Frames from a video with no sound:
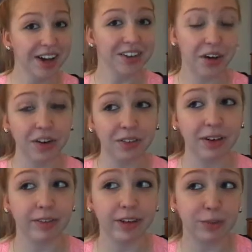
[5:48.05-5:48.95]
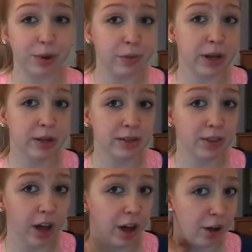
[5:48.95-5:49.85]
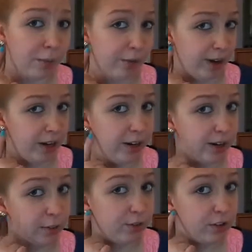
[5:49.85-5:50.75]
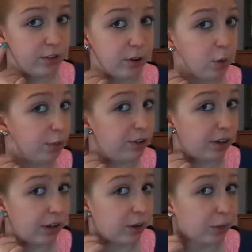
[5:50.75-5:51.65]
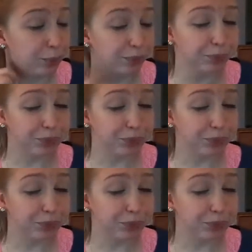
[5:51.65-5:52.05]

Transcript: don't even have any fun ones. On my right ear I have my first hole and my second hole,